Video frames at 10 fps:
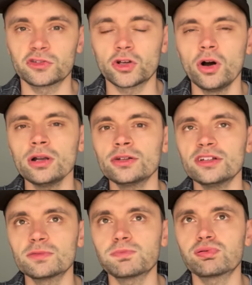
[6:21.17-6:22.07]
Scotland
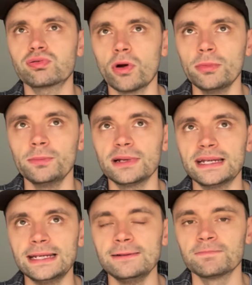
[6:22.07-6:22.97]
is
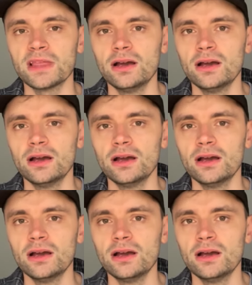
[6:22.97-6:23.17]
probably